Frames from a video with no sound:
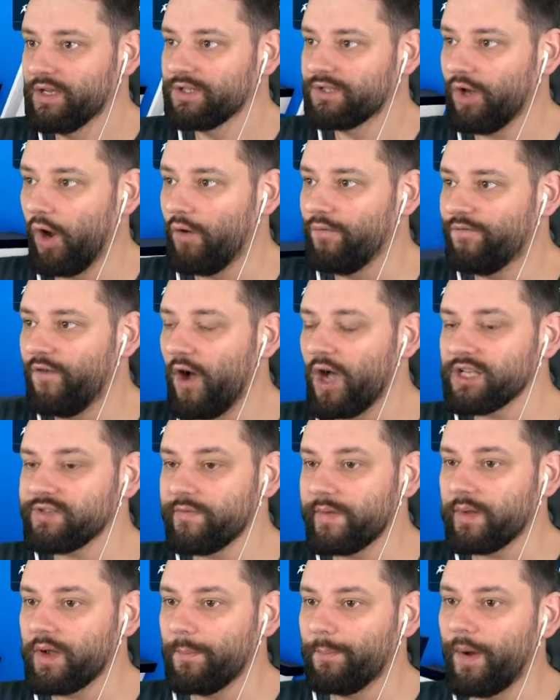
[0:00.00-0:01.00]
So
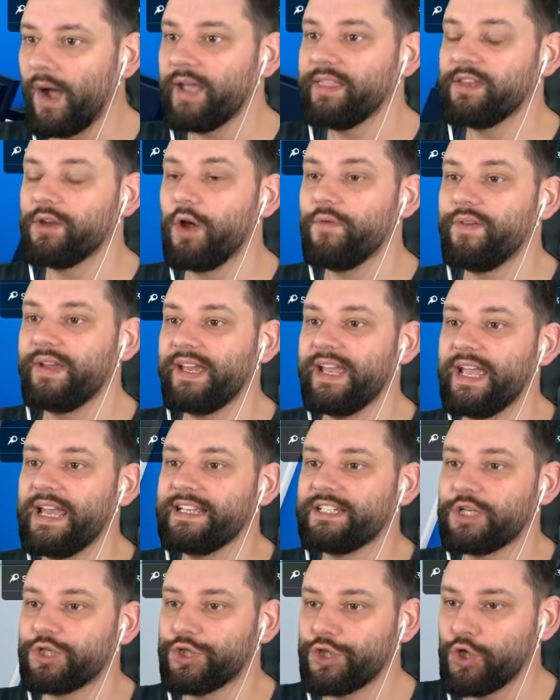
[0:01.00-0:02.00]
first we can buy then over here
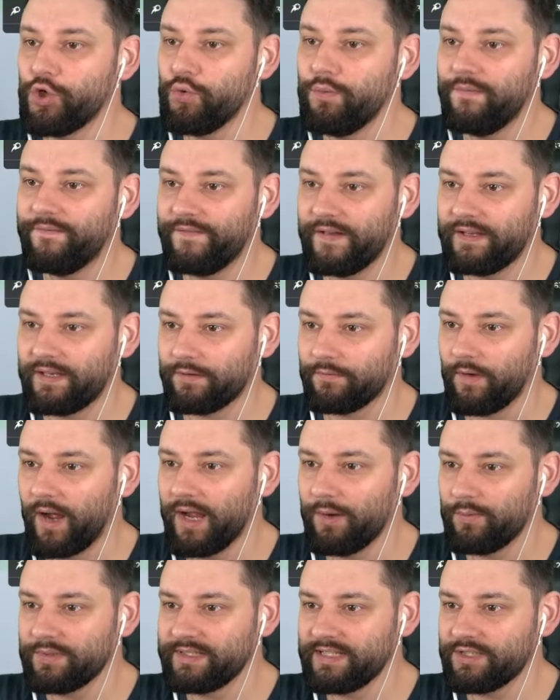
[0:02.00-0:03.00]
is a 250,
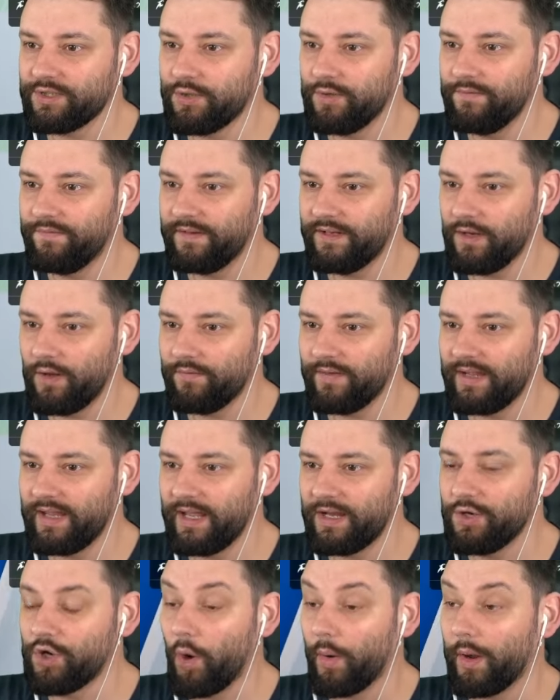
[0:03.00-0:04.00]
right? Was it 250 over
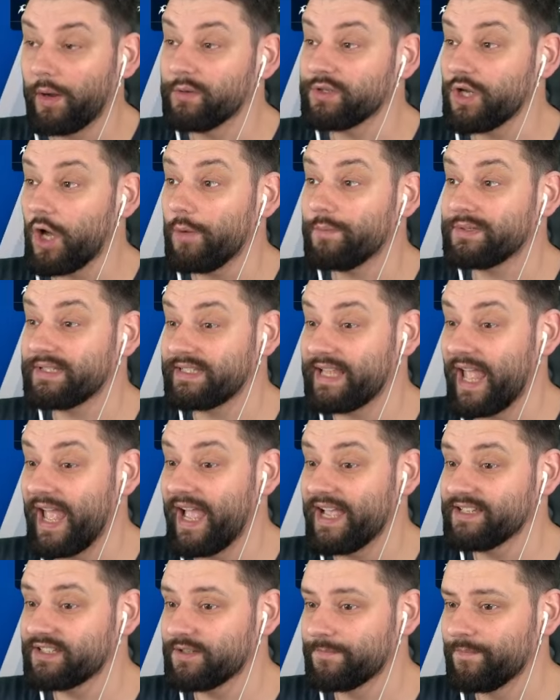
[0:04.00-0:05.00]
here? No, it was
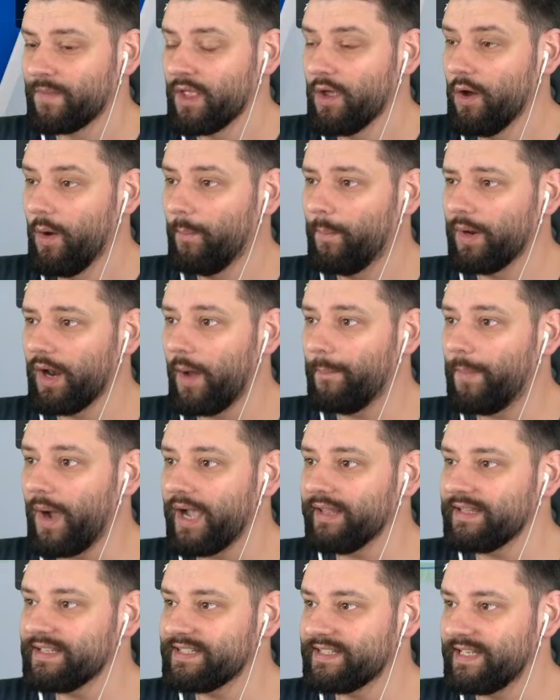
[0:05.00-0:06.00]
upstairs. But I'll
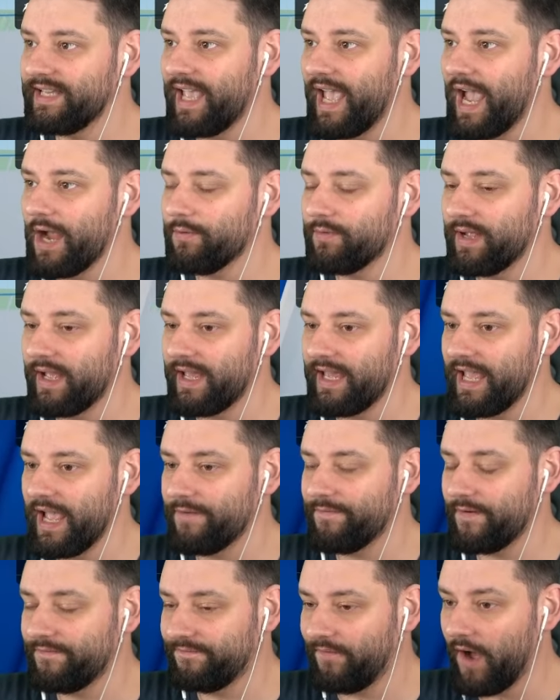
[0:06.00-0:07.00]
buy the seat area
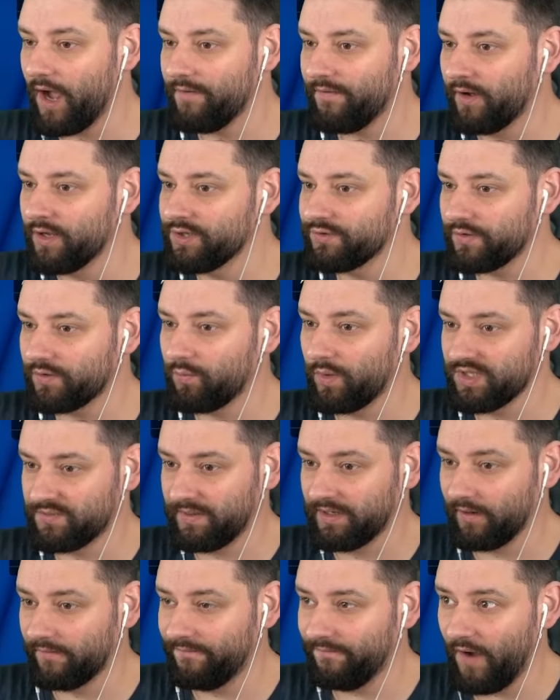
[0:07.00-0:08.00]
here for 500 once
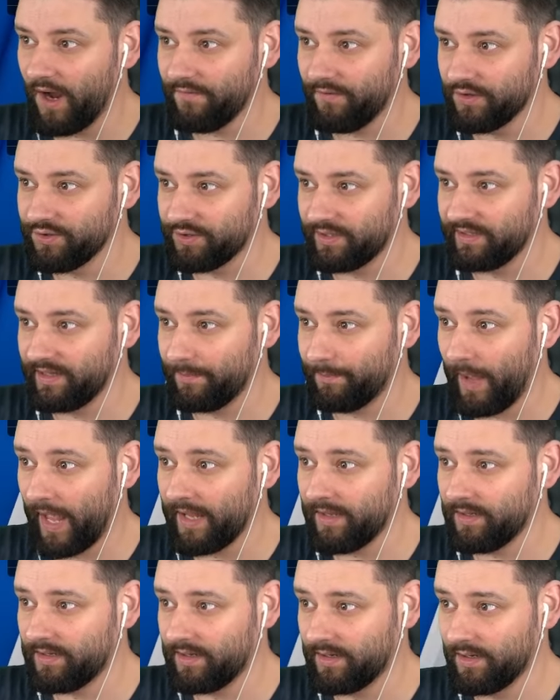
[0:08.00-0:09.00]
we got 500 in the
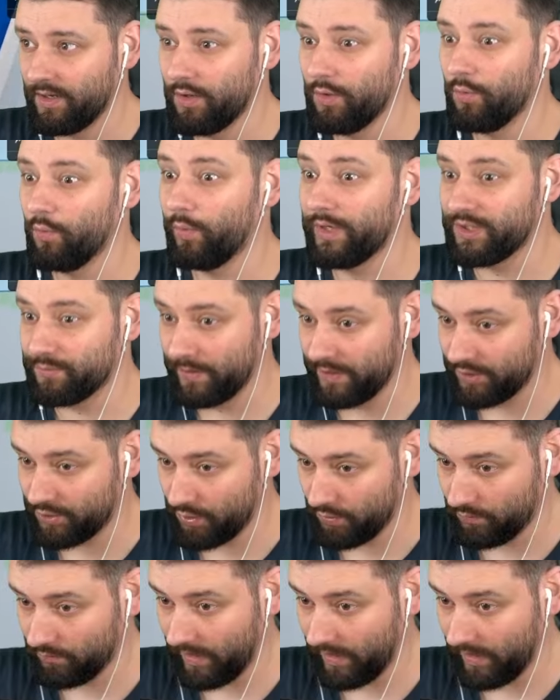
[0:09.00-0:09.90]
bank, which we do